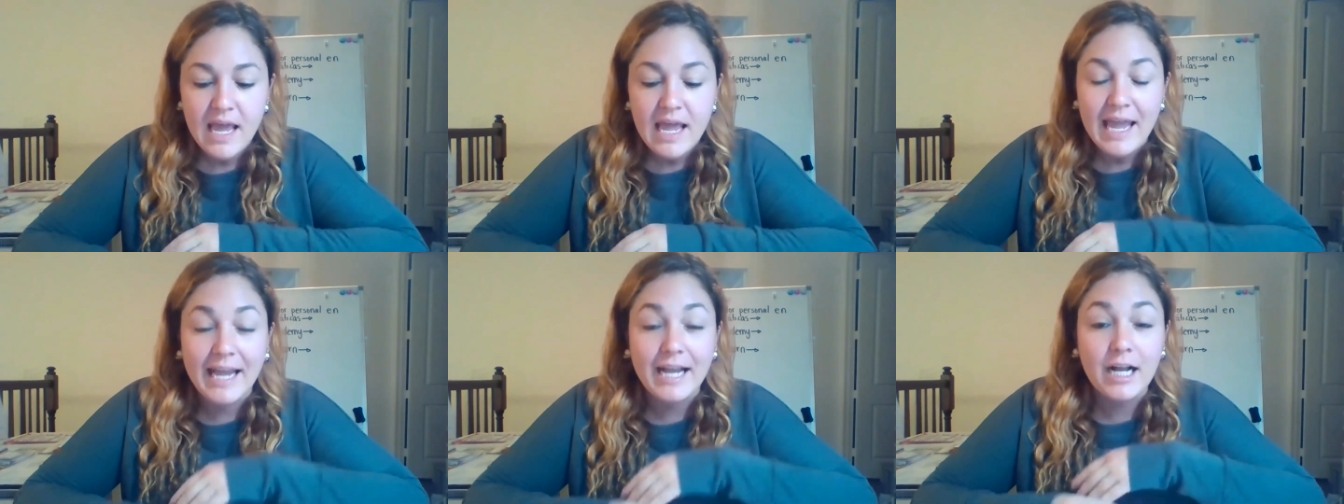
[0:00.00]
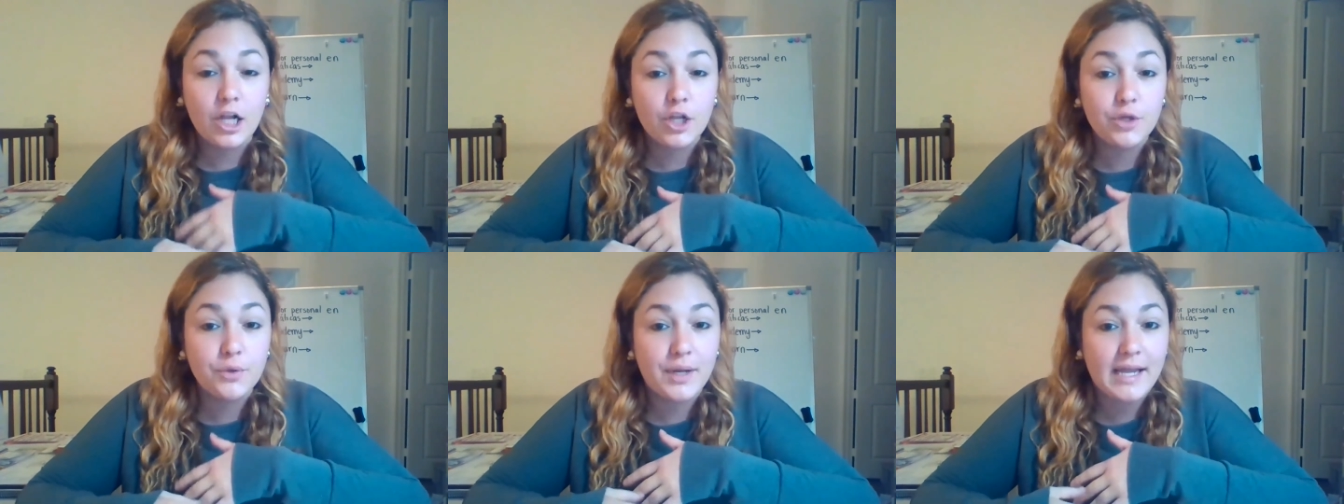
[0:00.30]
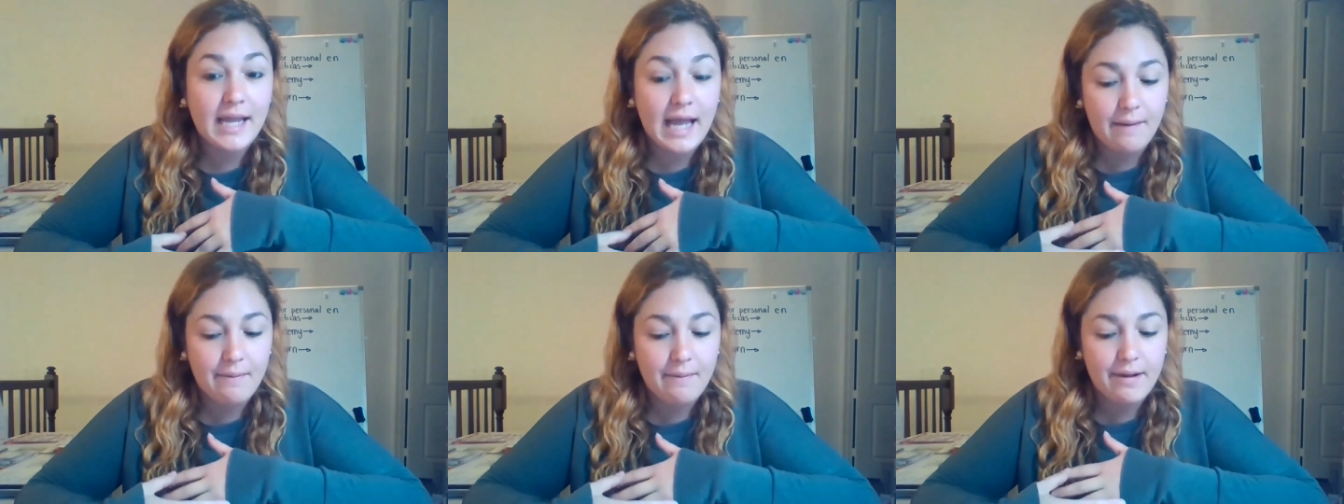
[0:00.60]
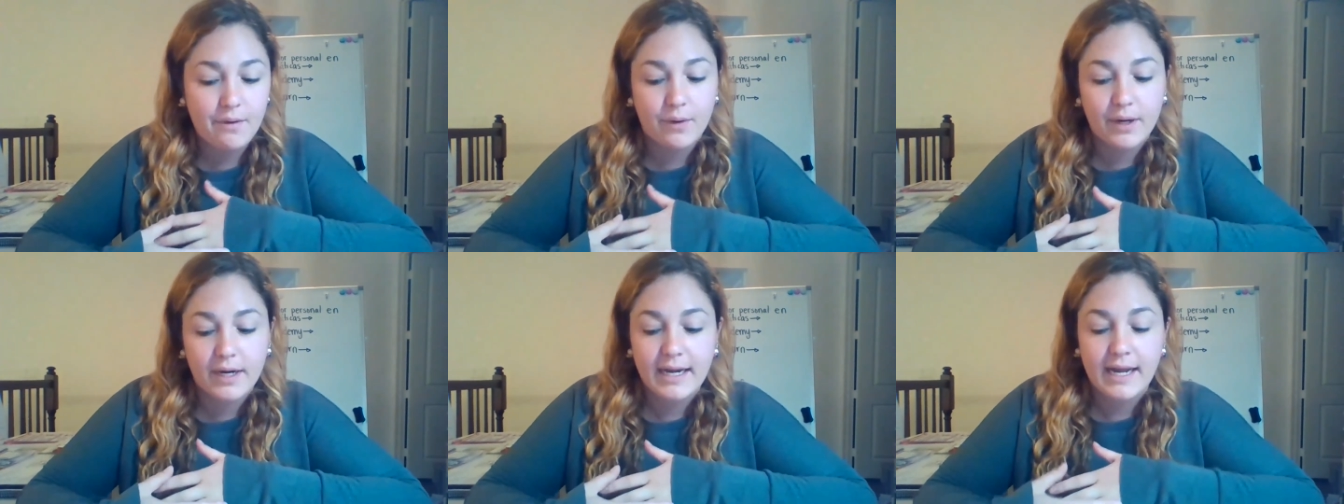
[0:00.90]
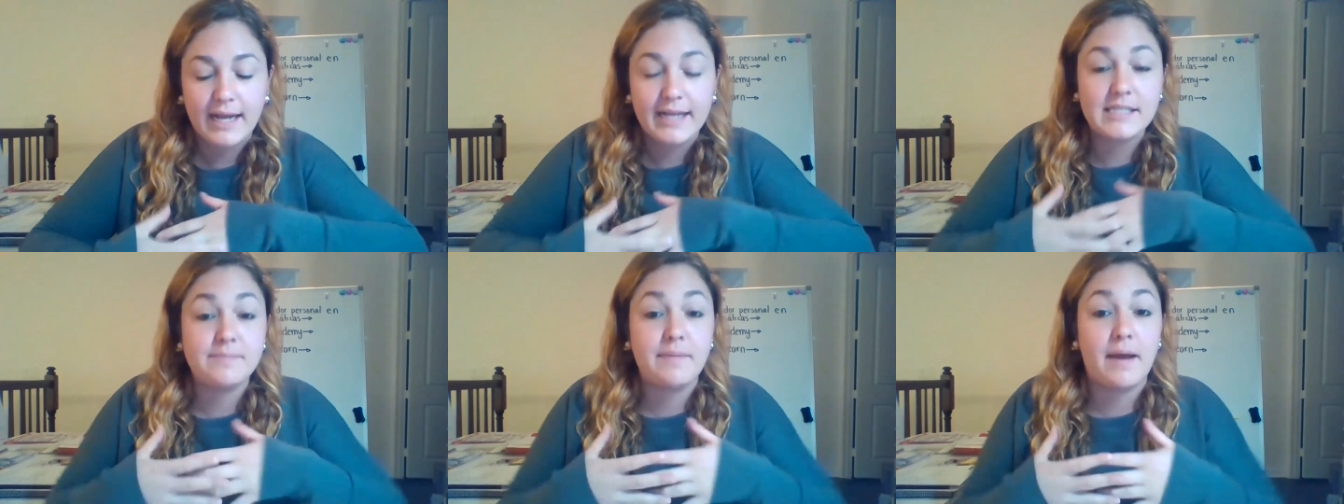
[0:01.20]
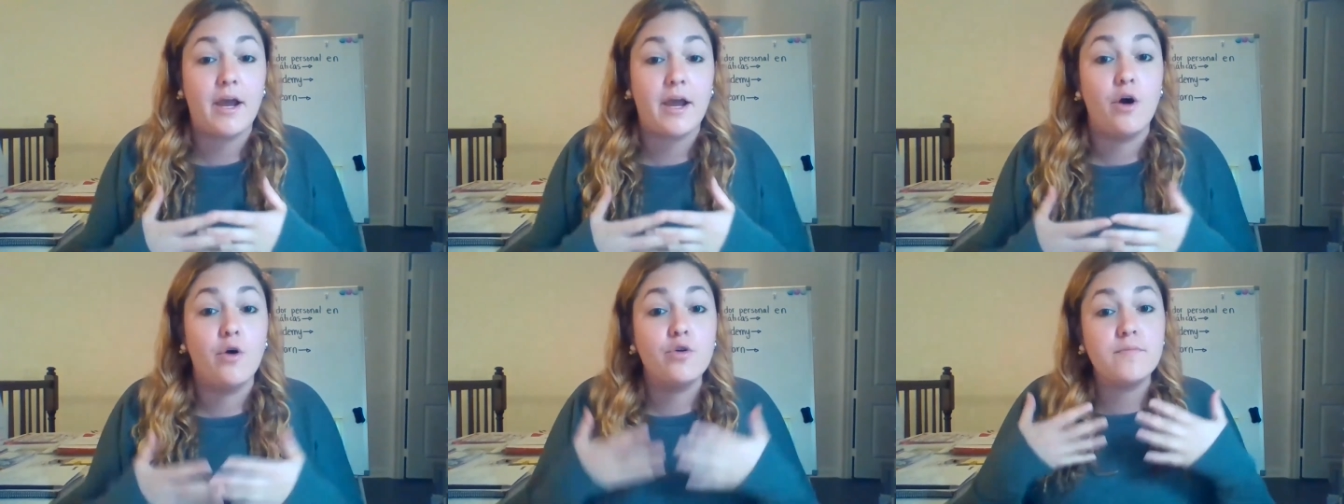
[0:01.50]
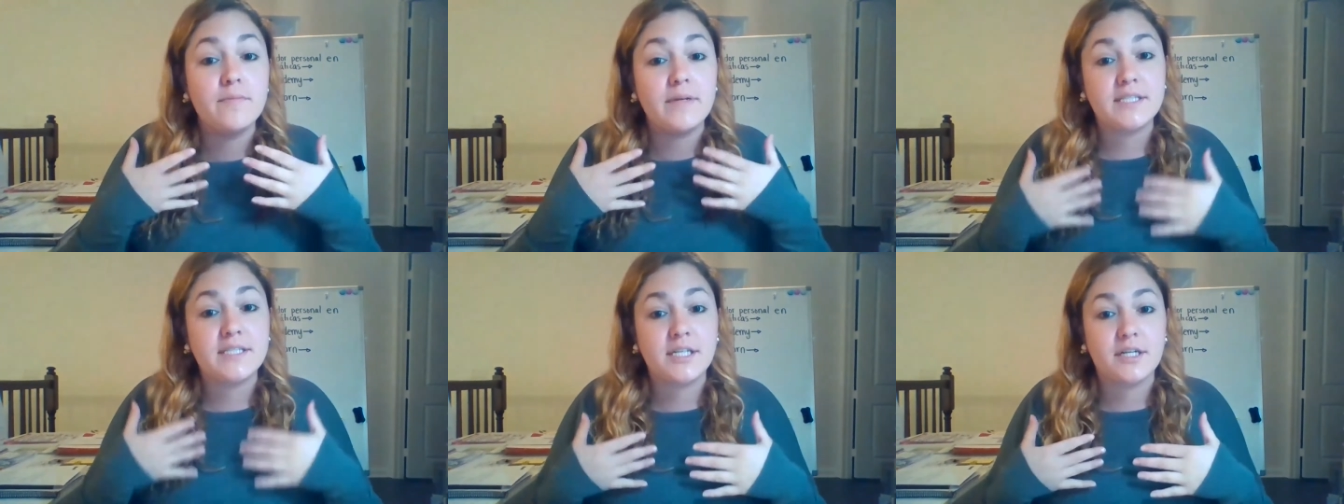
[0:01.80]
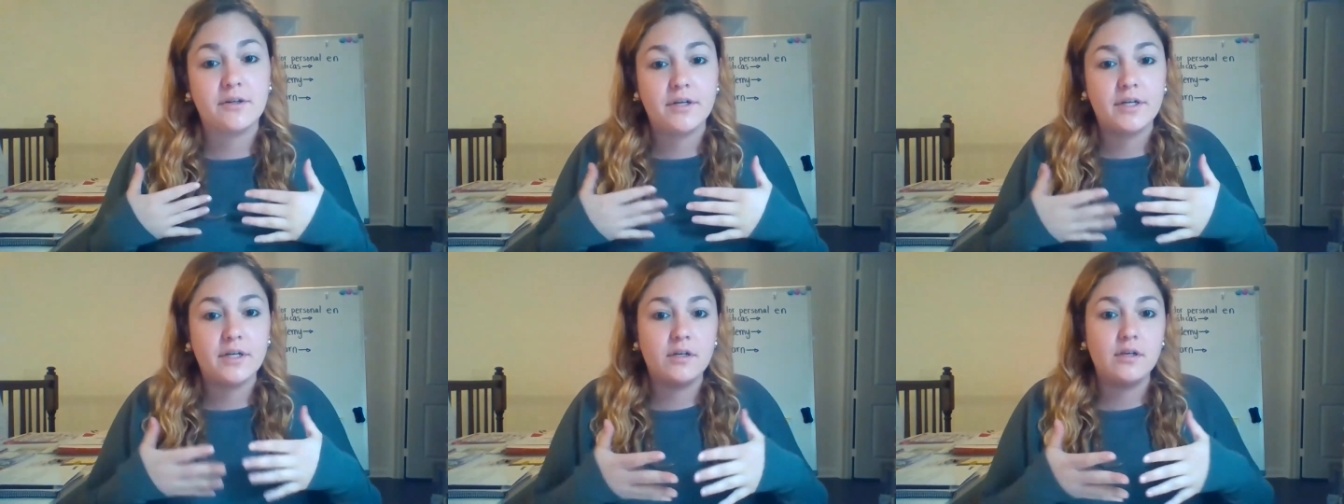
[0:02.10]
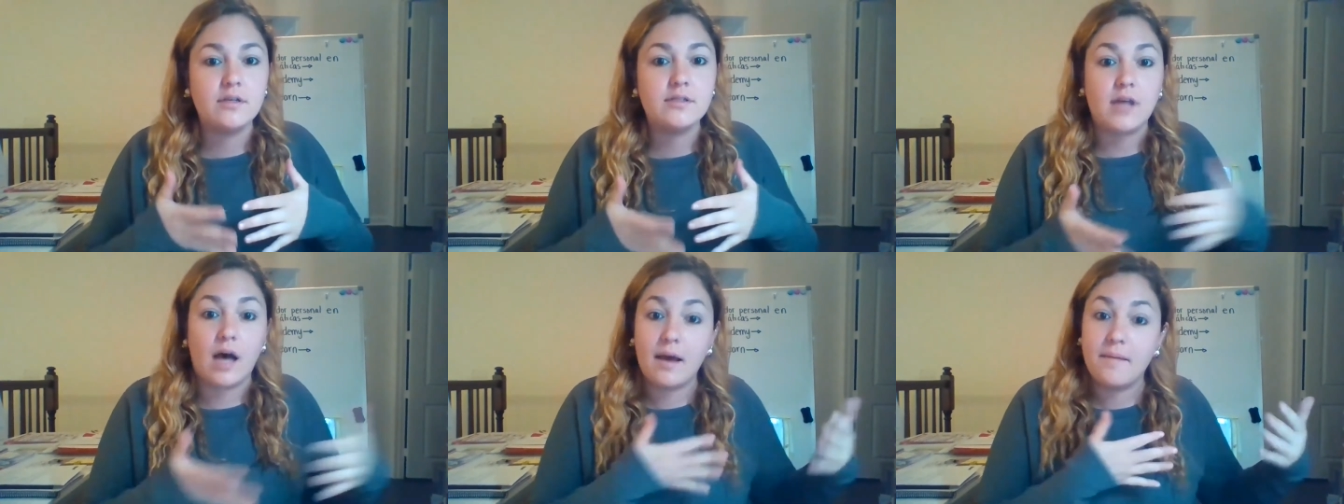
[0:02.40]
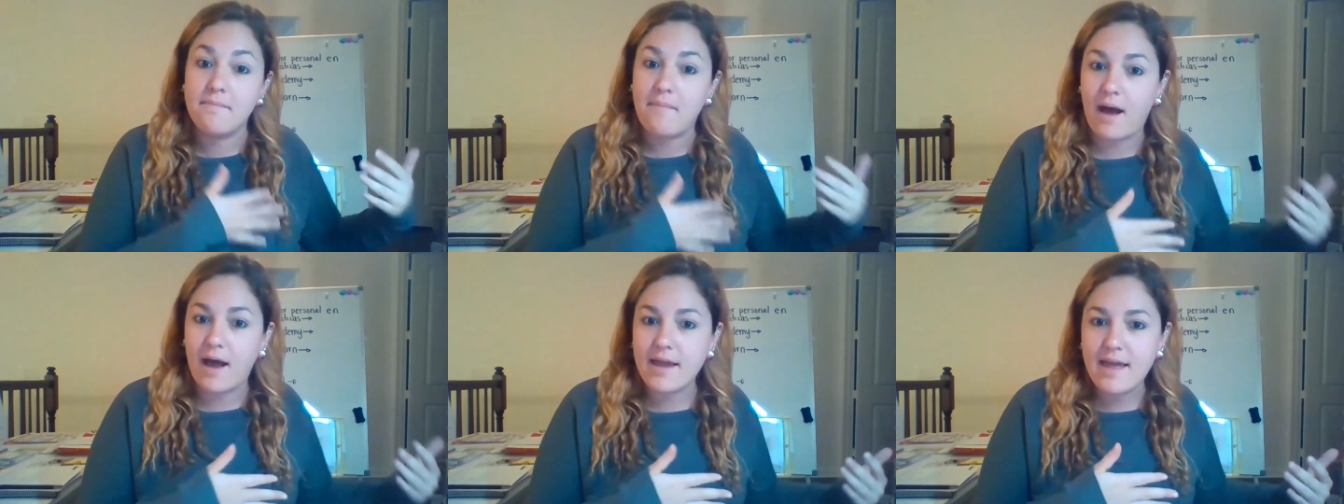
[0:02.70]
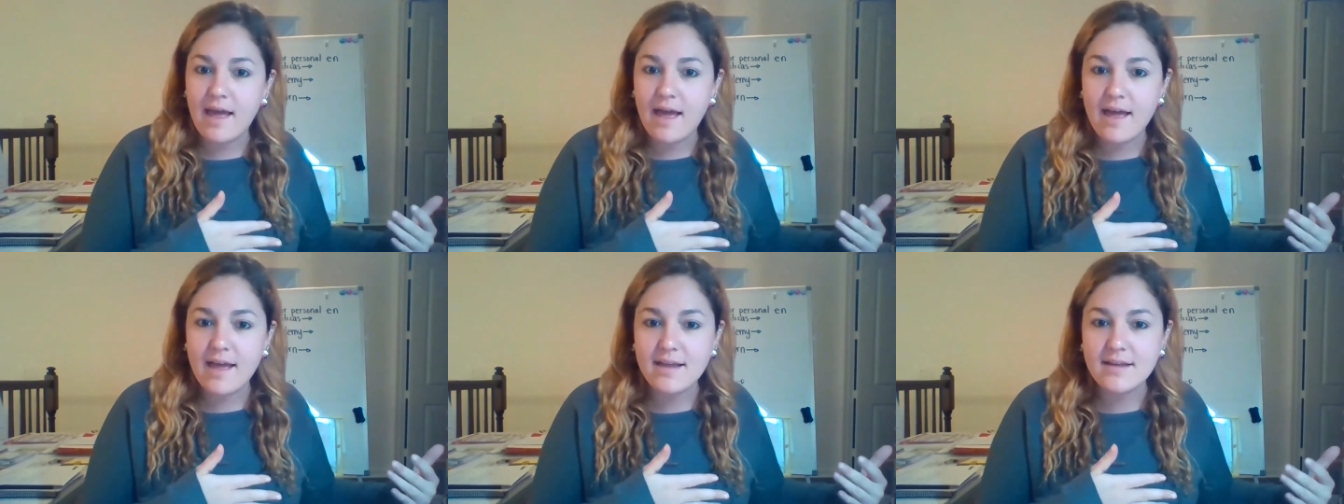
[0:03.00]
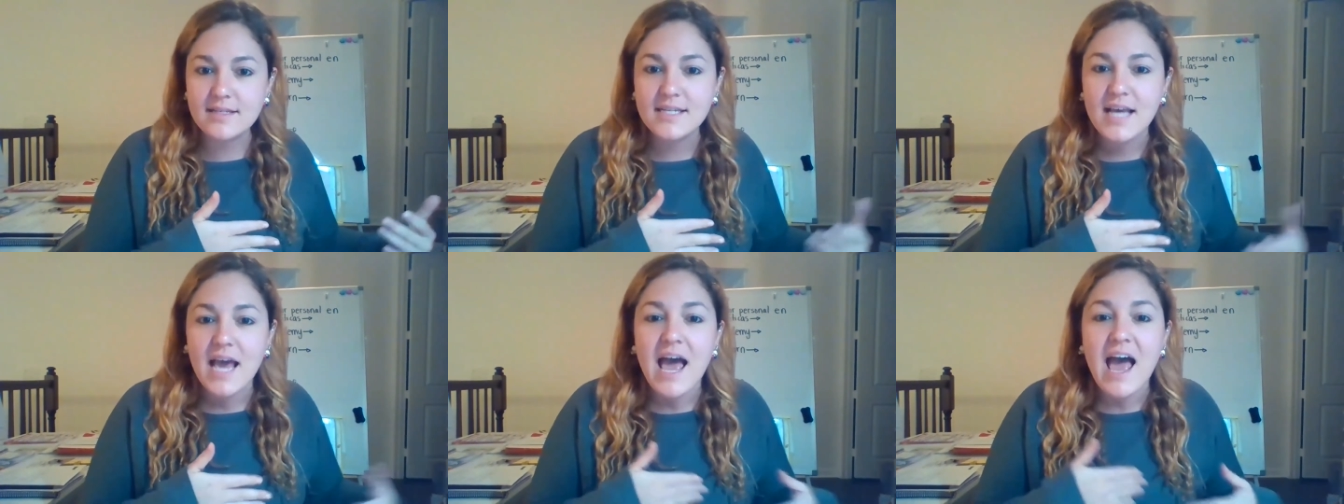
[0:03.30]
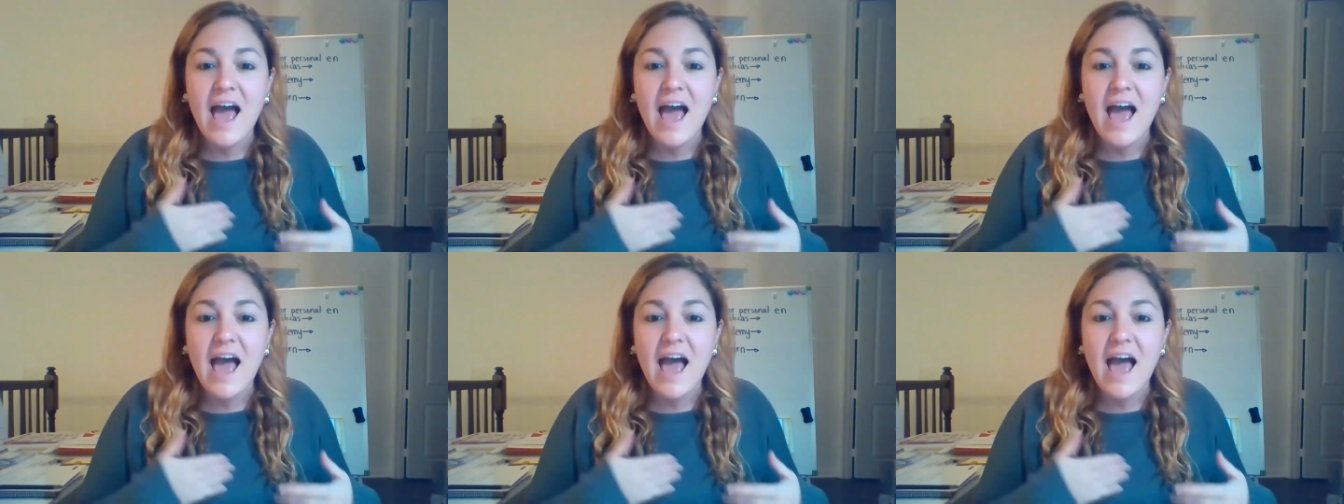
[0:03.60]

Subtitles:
including how I organize my own materials on my end,